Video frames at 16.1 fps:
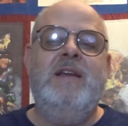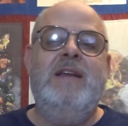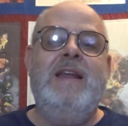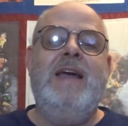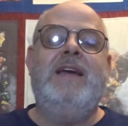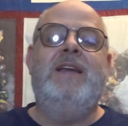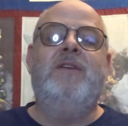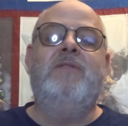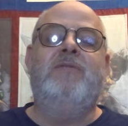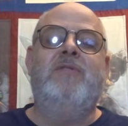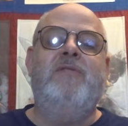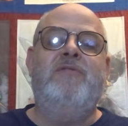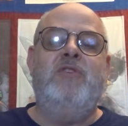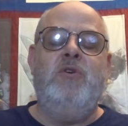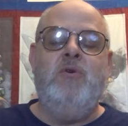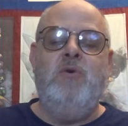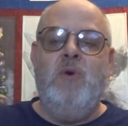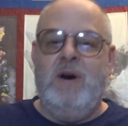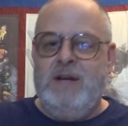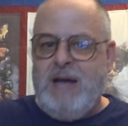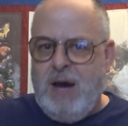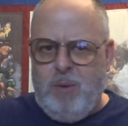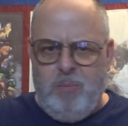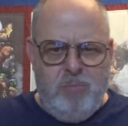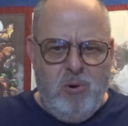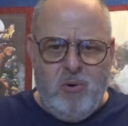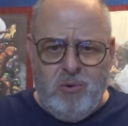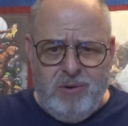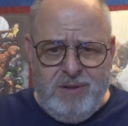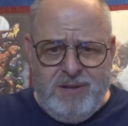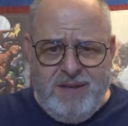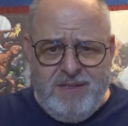negative review on how
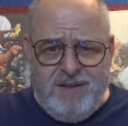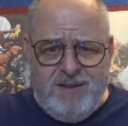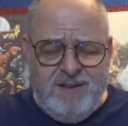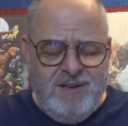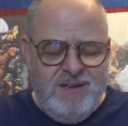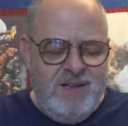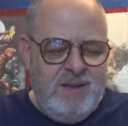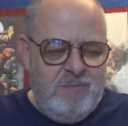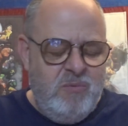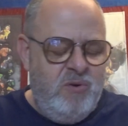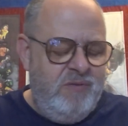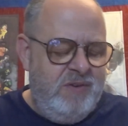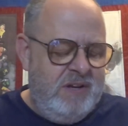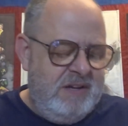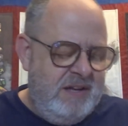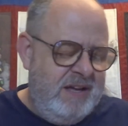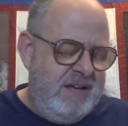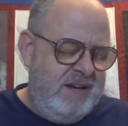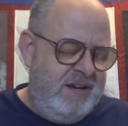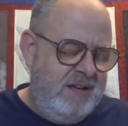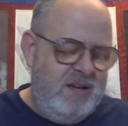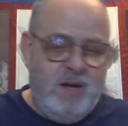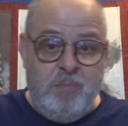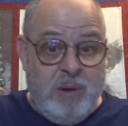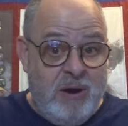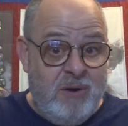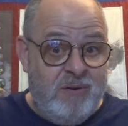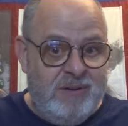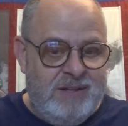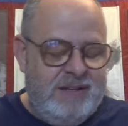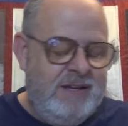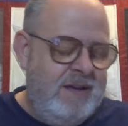poorly the movie did,
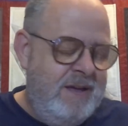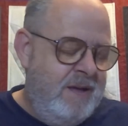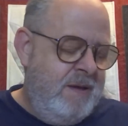apparently.